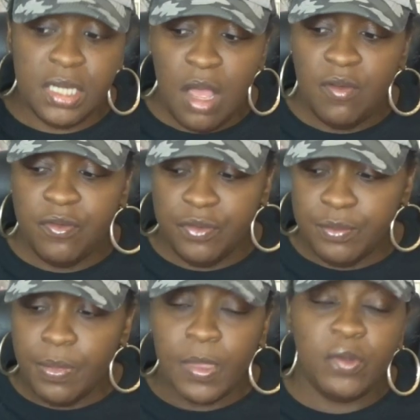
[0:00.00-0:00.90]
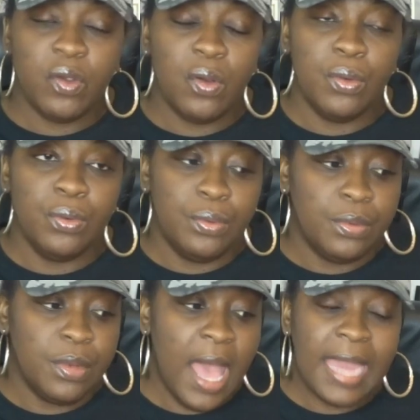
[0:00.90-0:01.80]
off. So
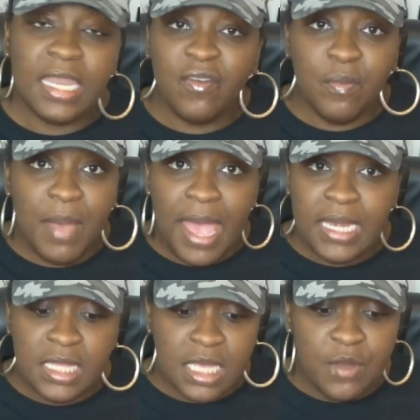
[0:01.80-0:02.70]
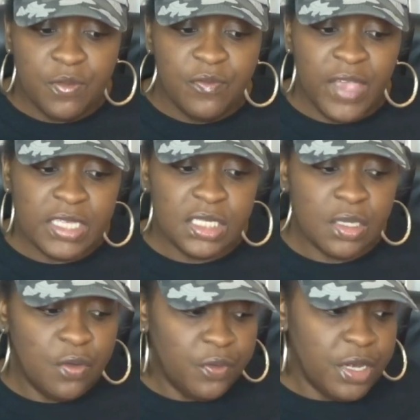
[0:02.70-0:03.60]
I never buy anything from Fashion
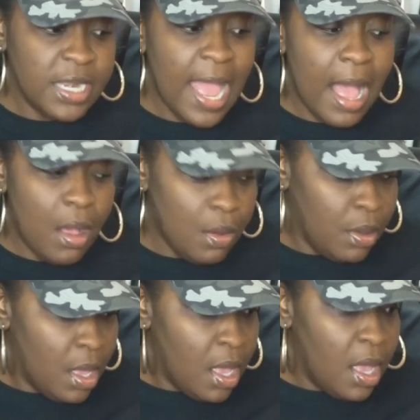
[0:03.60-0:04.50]
Nova it now.